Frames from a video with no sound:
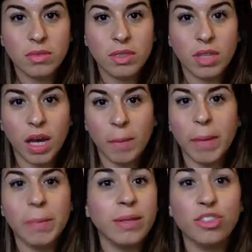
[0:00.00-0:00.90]
the
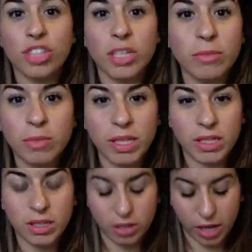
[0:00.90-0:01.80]
Maybelline Dream Lumi
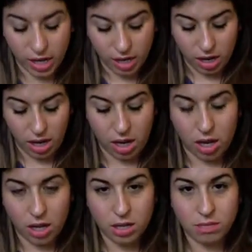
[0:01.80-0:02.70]
is a great
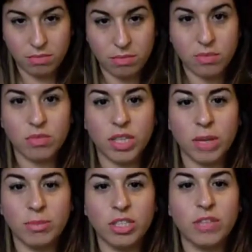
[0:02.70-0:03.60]

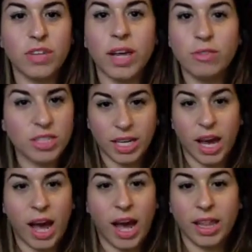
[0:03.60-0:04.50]
substitute for that, just like
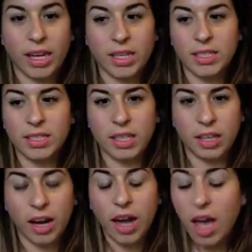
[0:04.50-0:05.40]
a highlighting
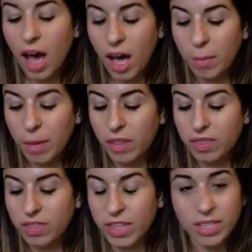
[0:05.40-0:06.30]
concealer.
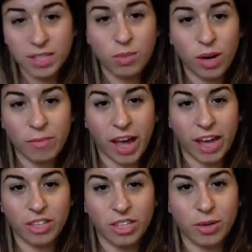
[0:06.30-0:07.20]
This is
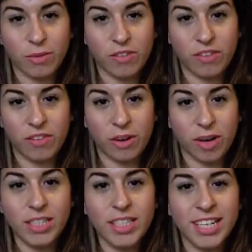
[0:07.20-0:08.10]
actually one of my favorite
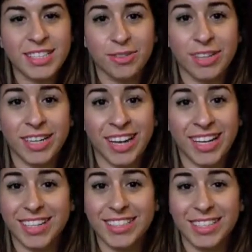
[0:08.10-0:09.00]
ones, and it's only
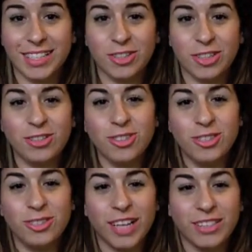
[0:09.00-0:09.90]
99 cents at the drugstore,
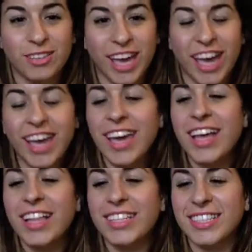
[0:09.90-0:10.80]
so that's okay.
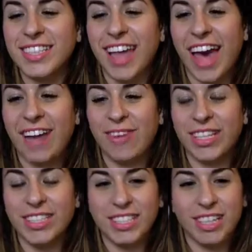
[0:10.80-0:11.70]
This is the
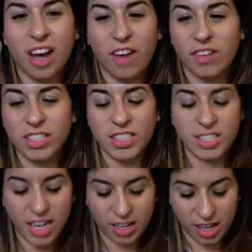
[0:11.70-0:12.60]
NYC Cover
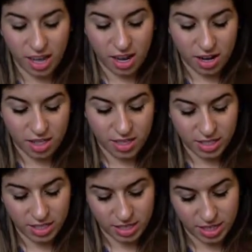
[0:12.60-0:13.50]
Stick, and
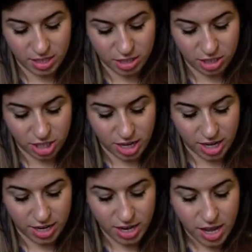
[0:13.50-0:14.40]
this is in the
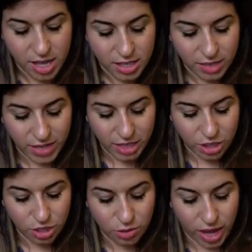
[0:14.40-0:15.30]
shade
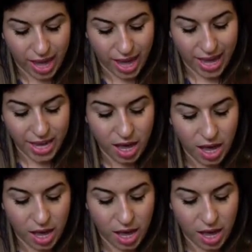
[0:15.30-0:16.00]
782A